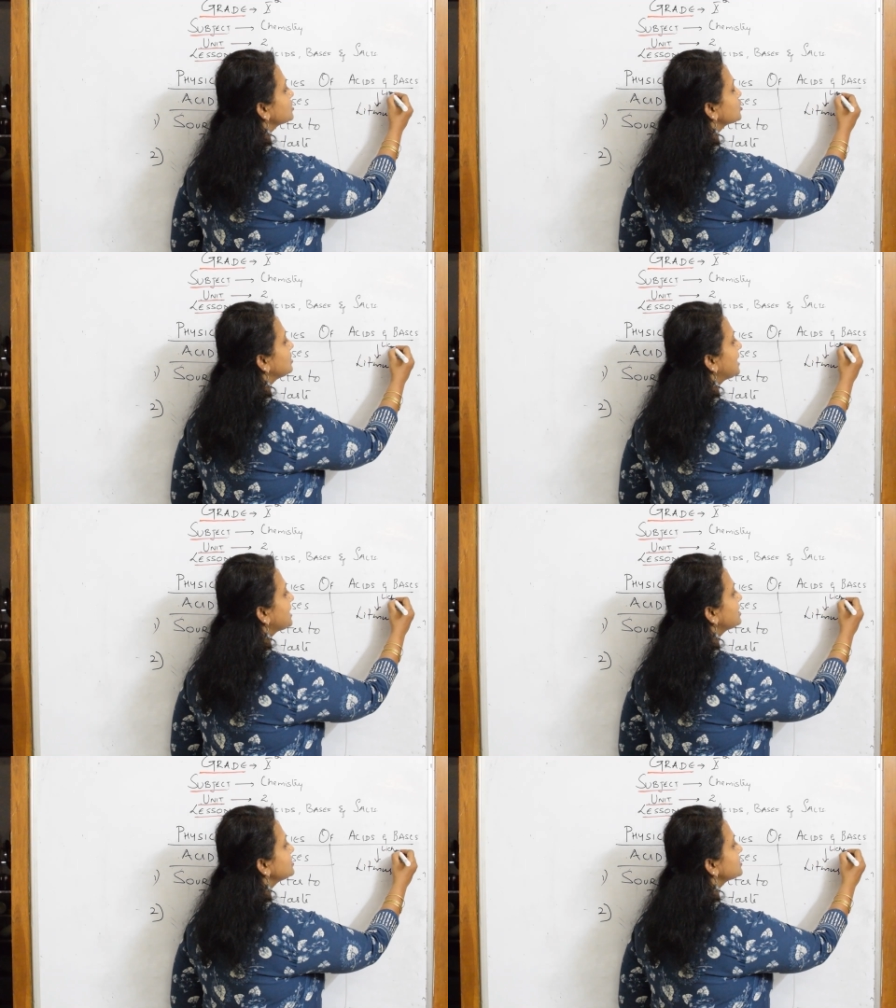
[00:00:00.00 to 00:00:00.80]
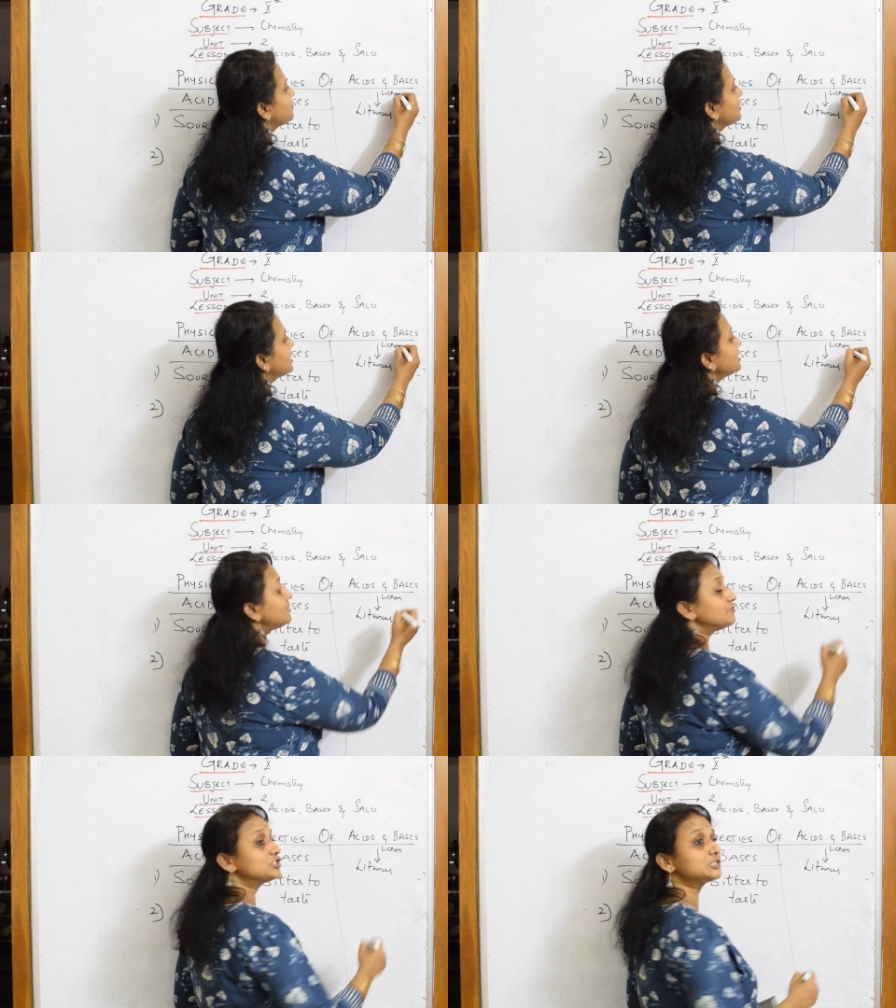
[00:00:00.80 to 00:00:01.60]
So lichen is a
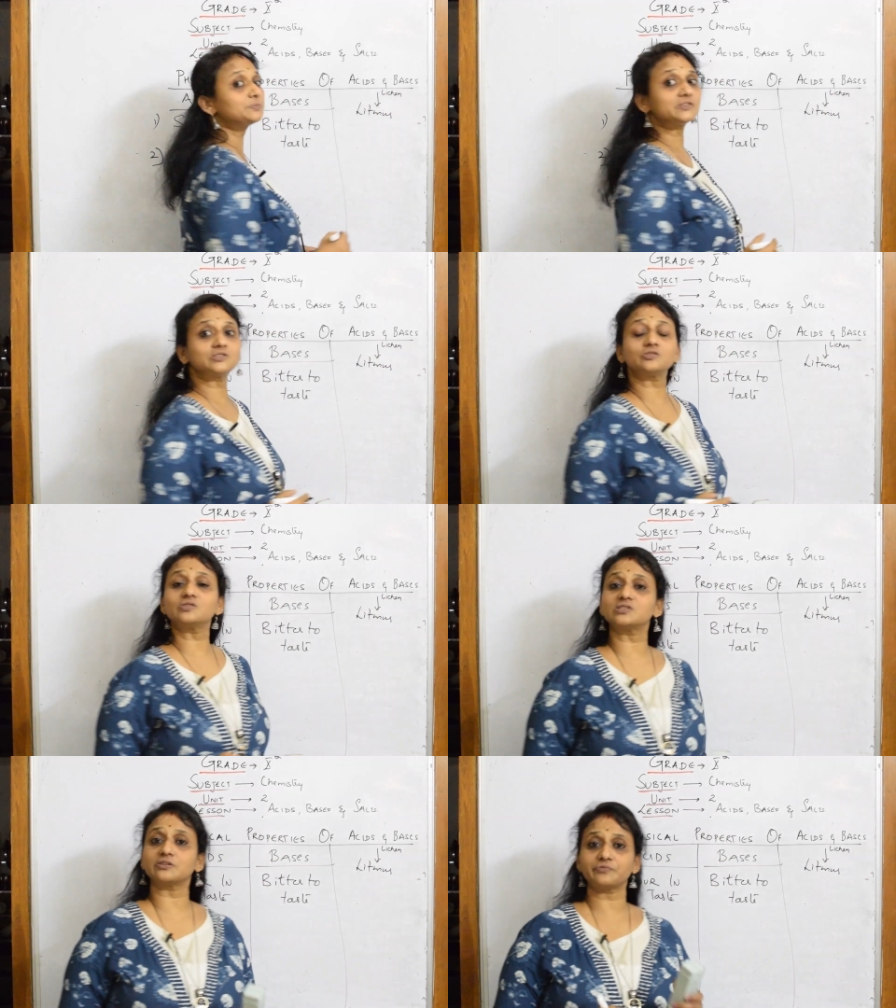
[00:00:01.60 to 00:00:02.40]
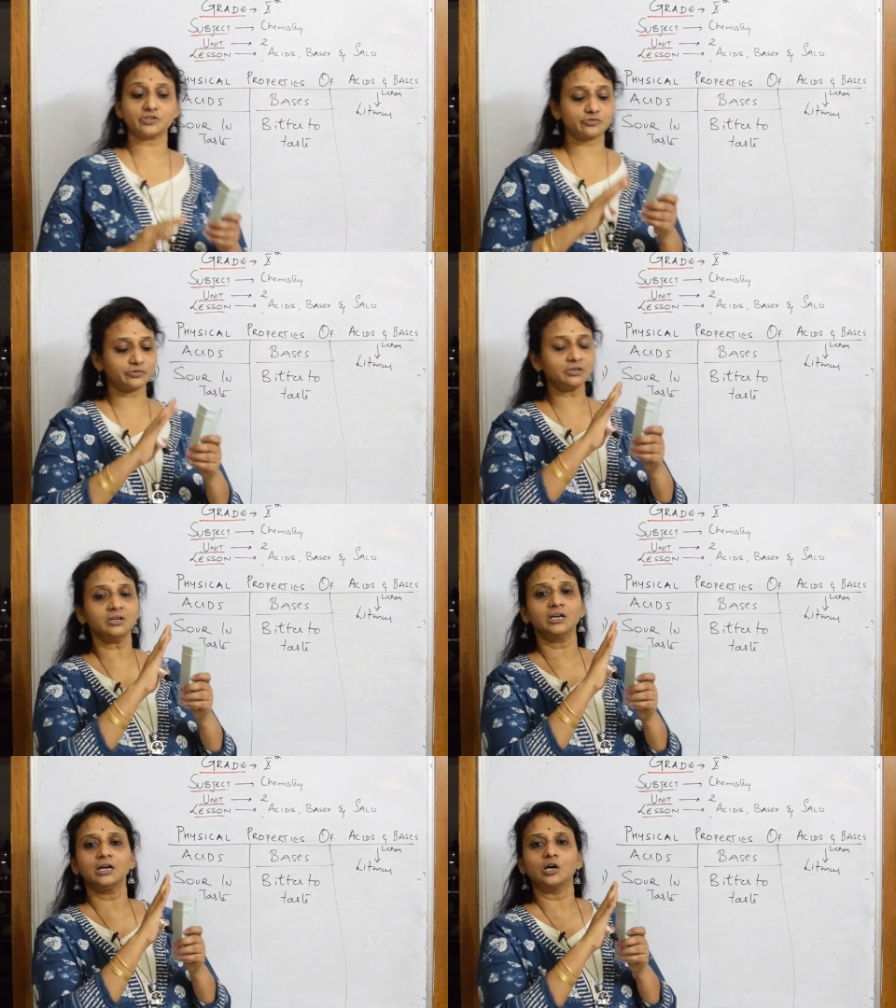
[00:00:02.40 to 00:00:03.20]
plant which is present in the surface of the
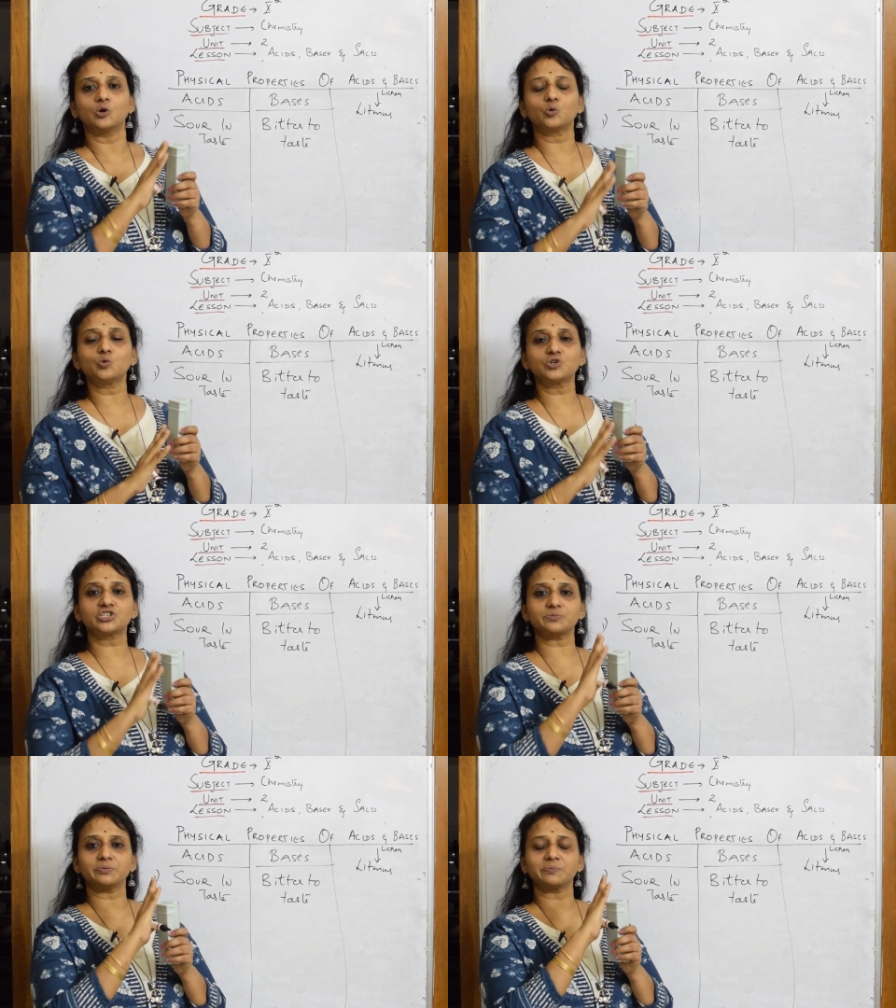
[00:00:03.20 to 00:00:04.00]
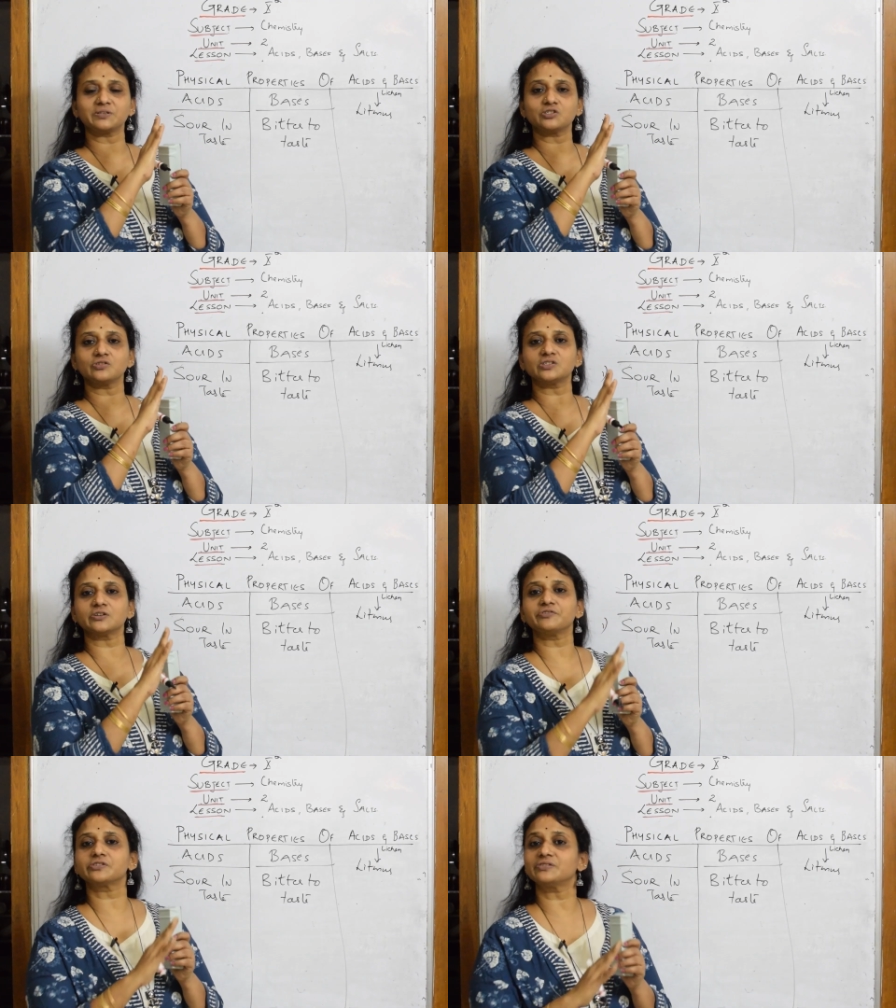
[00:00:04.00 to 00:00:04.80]
roots, present in the
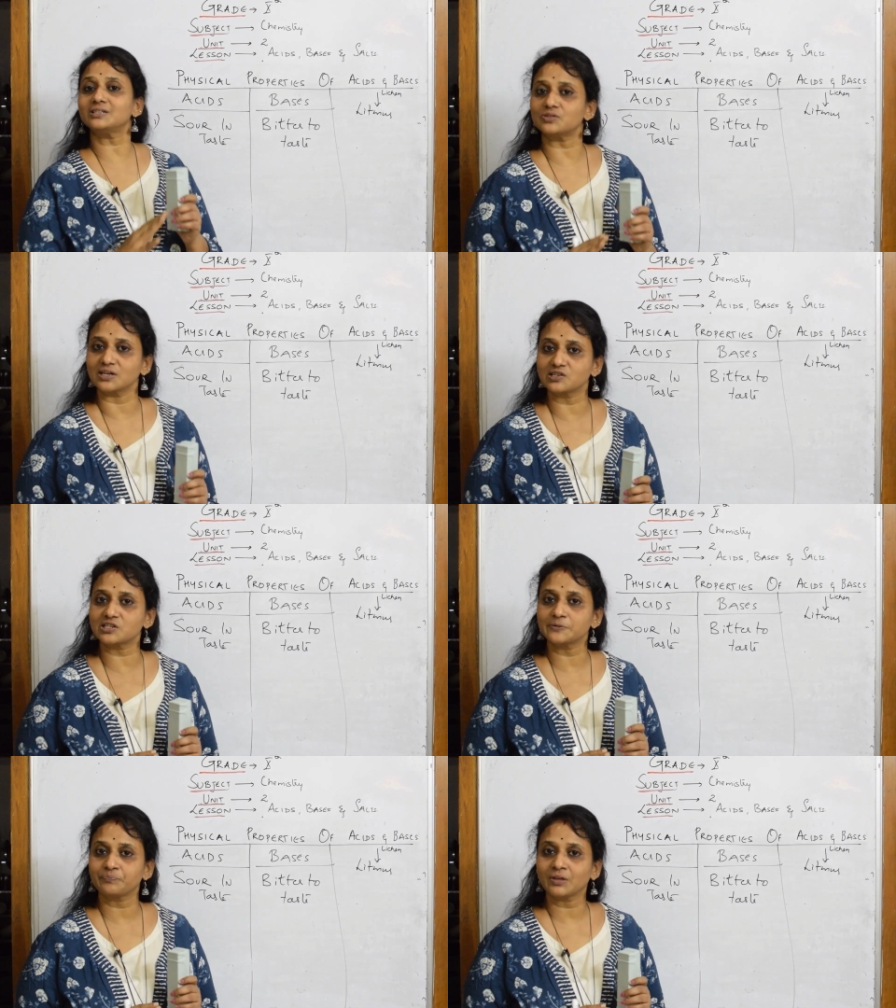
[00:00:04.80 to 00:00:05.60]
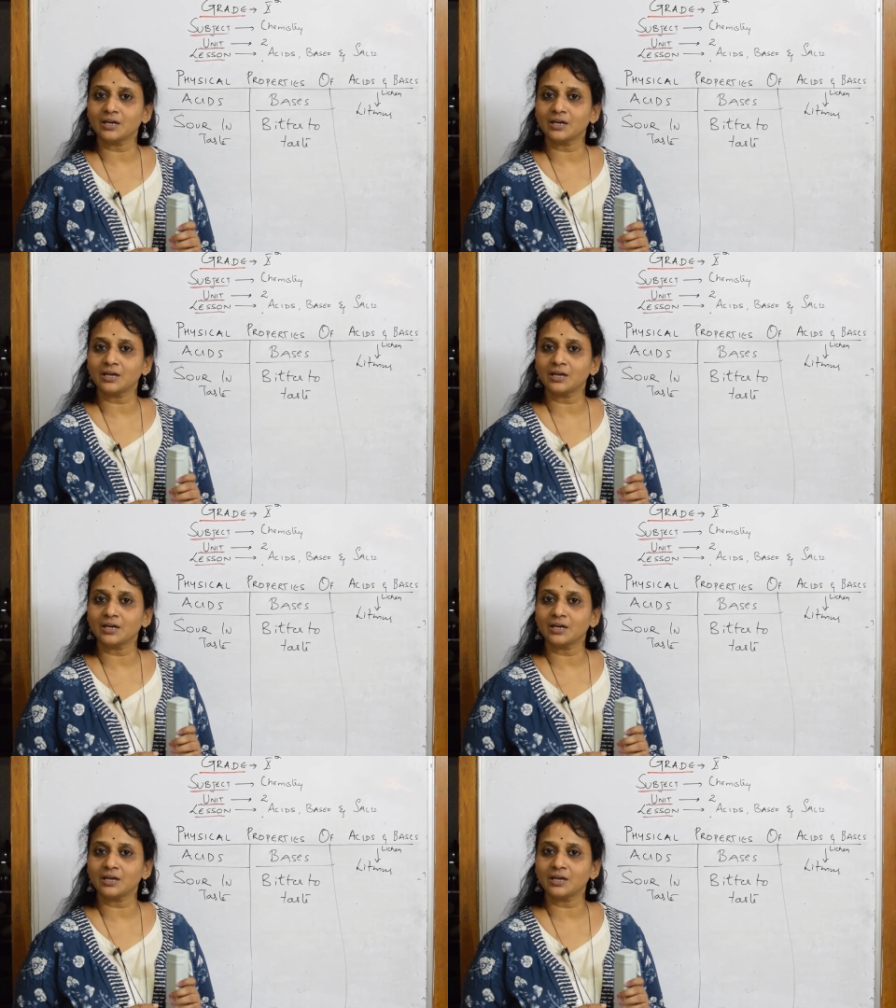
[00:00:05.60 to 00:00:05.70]
surface of the trunks.